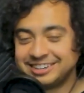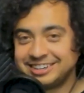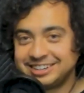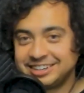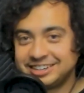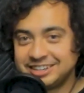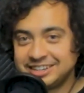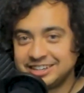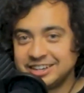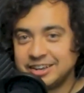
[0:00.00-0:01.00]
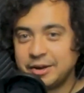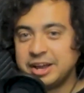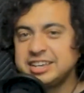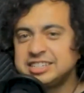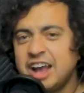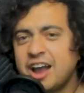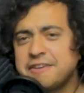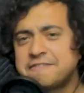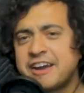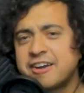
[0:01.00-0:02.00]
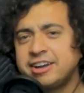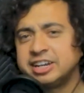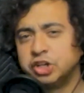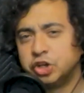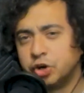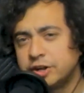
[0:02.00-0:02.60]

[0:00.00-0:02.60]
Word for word: in front of crowds of he's people. not a very good